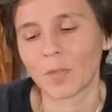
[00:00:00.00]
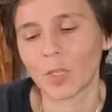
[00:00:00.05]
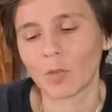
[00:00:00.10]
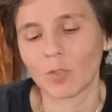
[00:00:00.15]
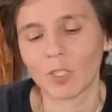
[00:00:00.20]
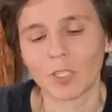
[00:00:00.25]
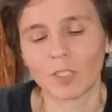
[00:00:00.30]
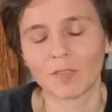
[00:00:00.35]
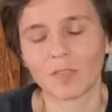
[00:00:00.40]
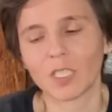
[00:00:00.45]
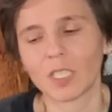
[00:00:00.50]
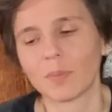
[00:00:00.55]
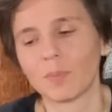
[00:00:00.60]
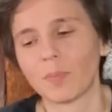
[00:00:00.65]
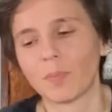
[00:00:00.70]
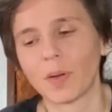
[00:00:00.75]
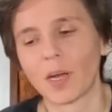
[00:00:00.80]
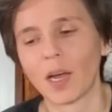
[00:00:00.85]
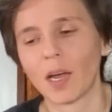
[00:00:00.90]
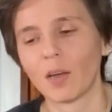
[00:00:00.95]
which is very
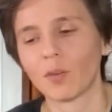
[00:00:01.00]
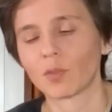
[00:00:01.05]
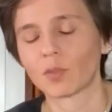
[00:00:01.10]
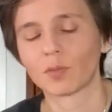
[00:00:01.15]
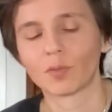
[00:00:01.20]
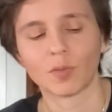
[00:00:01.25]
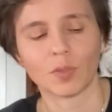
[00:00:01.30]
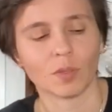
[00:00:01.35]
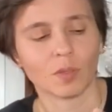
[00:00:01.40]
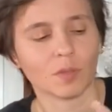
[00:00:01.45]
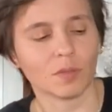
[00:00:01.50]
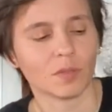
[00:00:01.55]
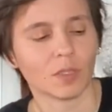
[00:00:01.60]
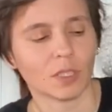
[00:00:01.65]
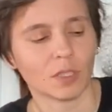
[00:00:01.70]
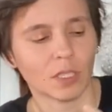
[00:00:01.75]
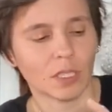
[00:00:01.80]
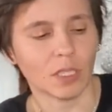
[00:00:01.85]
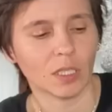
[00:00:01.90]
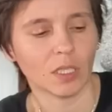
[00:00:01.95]
powerful,
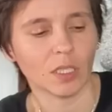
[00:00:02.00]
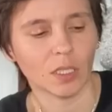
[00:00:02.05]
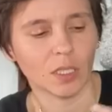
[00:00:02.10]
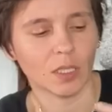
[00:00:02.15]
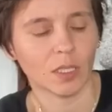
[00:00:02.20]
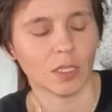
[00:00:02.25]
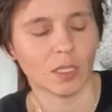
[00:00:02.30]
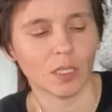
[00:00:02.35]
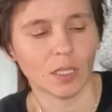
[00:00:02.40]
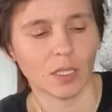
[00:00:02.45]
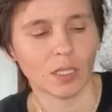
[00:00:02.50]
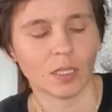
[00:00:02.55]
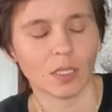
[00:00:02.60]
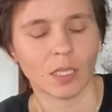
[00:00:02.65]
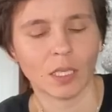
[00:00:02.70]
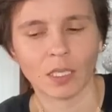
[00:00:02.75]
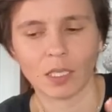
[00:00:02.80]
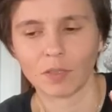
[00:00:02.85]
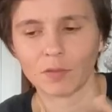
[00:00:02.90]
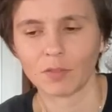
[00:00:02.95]
very, and
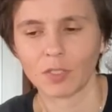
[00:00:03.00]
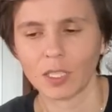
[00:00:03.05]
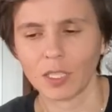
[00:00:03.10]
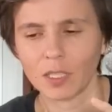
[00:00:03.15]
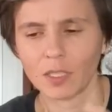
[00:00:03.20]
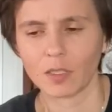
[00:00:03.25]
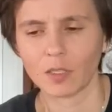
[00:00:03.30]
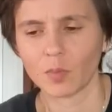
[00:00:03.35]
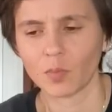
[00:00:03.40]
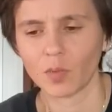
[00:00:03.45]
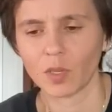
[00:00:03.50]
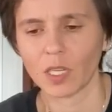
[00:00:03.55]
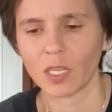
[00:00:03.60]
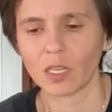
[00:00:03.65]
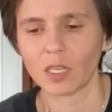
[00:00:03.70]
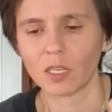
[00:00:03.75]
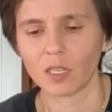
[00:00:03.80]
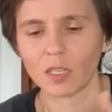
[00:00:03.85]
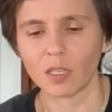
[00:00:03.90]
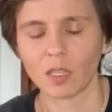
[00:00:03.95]
again, I feel like it's bringing
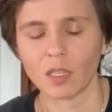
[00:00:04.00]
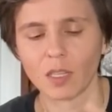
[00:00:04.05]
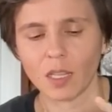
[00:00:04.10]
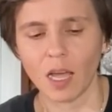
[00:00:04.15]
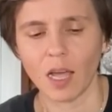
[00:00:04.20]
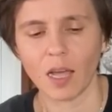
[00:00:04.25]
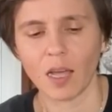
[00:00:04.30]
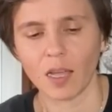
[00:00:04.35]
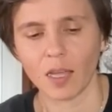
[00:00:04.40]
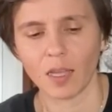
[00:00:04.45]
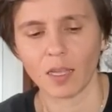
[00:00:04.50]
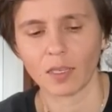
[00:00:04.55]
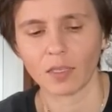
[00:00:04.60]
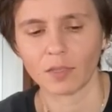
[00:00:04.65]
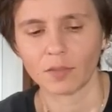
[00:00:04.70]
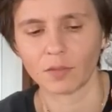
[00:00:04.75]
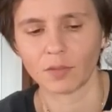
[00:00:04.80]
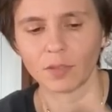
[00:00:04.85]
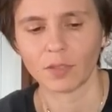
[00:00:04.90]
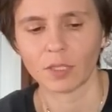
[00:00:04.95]
in a lot
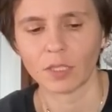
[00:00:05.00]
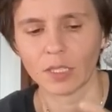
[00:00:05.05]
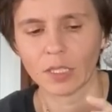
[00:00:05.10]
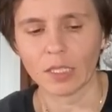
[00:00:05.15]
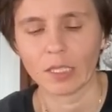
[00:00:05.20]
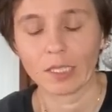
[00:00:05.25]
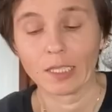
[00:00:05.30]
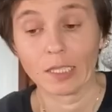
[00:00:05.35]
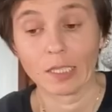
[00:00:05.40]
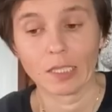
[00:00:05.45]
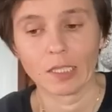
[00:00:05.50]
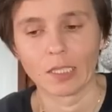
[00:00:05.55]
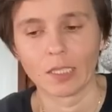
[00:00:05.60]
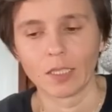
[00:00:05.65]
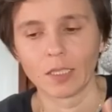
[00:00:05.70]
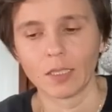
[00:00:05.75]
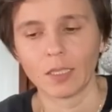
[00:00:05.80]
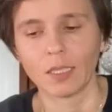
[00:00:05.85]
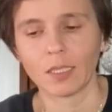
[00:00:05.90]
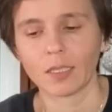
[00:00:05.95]
of
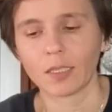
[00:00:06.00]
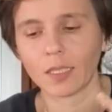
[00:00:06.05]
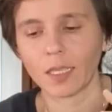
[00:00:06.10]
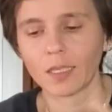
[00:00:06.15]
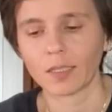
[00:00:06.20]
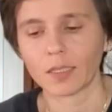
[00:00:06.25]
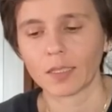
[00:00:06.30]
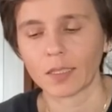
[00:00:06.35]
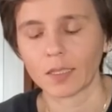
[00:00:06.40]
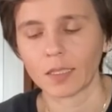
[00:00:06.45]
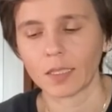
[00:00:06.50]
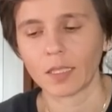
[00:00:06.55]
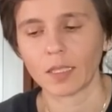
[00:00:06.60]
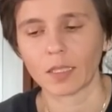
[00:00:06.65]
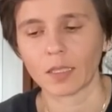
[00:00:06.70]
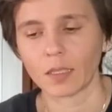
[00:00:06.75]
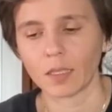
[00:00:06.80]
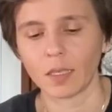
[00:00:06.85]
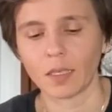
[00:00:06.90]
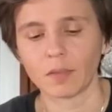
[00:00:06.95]
intensity
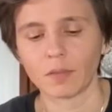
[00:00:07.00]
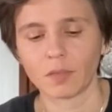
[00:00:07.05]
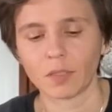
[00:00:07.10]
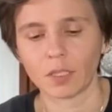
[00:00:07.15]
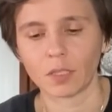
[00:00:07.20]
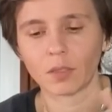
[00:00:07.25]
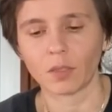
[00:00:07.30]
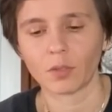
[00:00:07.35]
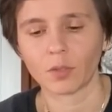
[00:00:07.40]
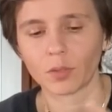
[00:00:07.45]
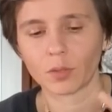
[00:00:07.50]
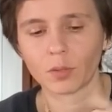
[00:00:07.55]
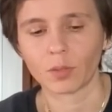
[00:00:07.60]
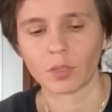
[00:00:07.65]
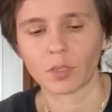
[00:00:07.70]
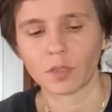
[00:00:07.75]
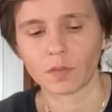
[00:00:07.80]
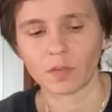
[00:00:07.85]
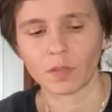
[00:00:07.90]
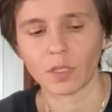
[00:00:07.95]
and love and all
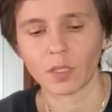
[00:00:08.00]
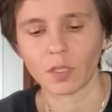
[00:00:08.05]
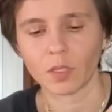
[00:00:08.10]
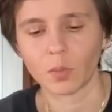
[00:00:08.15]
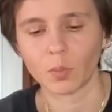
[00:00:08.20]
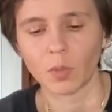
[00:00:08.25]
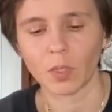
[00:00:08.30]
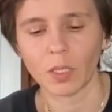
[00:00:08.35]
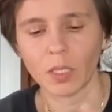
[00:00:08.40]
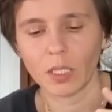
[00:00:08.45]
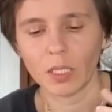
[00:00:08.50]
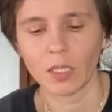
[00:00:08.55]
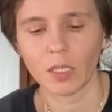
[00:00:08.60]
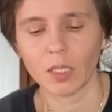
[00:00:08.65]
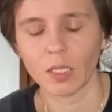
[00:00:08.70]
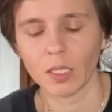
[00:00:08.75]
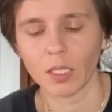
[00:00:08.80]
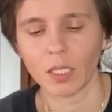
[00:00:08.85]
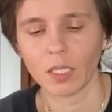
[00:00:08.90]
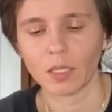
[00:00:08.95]
sorts of things. But let's
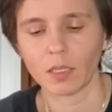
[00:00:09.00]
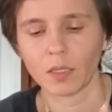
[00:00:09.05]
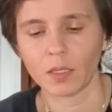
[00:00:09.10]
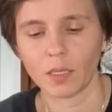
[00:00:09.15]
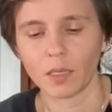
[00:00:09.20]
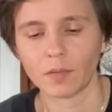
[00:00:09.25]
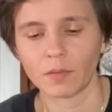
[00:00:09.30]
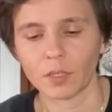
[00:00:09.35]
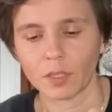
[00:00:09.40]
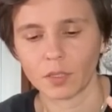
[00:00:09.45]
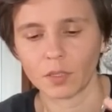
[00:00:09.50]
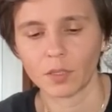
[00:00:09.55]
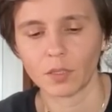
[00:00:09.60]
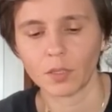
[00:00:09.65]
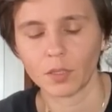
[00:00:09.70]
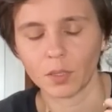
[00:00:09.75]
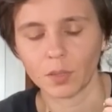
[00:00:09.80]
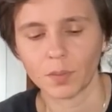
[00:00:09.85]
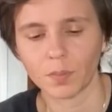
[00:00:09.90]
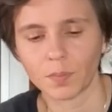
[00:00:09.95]
see the
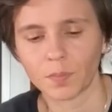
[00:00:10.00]
Lovers.